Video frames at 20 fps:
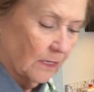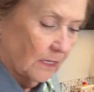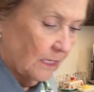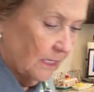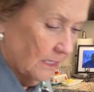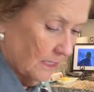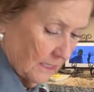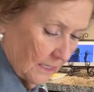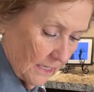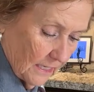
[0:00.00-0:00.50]

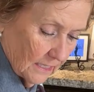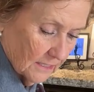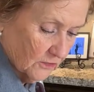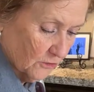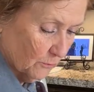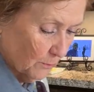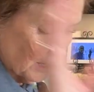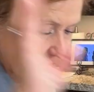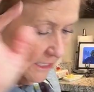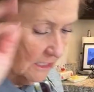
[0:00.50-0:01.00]
And it has
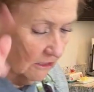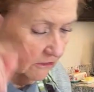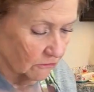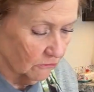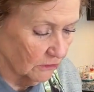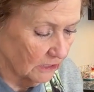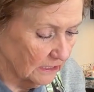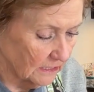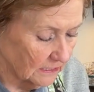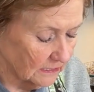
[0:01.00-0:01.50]

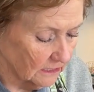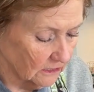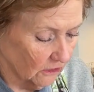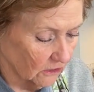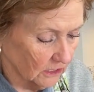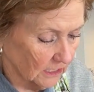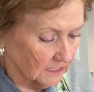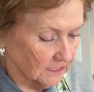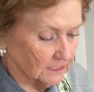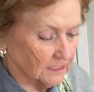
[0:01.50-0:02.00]
omega-3 in it, all
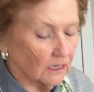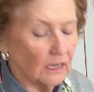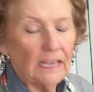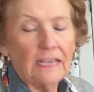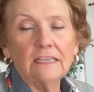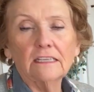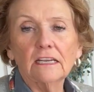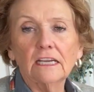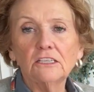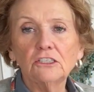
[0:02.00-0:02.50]
kinds of stuff.
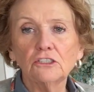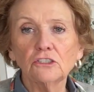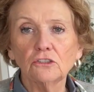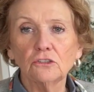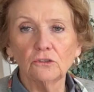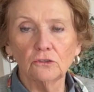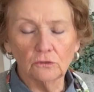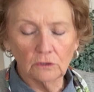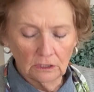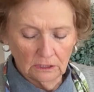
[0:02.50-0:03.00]
And I
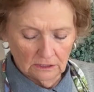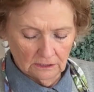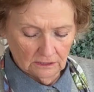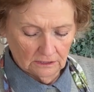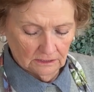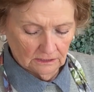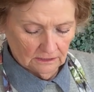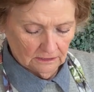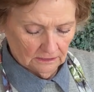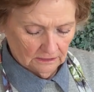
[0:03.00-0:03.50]
do
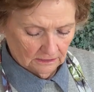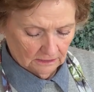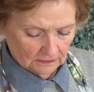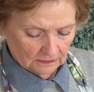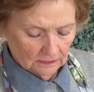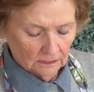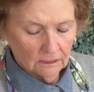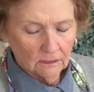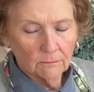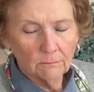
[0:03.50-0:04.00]

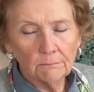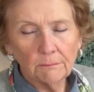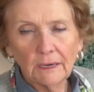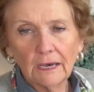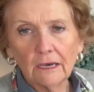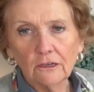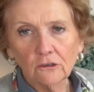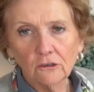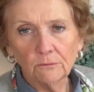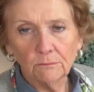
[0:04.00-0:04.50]

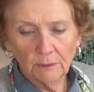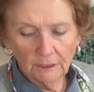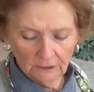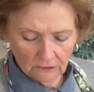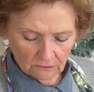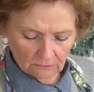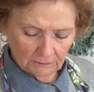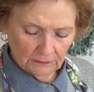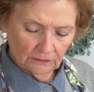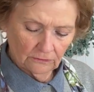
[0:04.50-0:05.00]
powdered
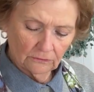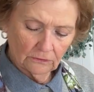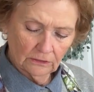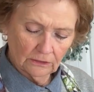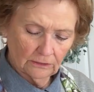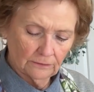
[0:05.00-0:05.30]
buttermilk,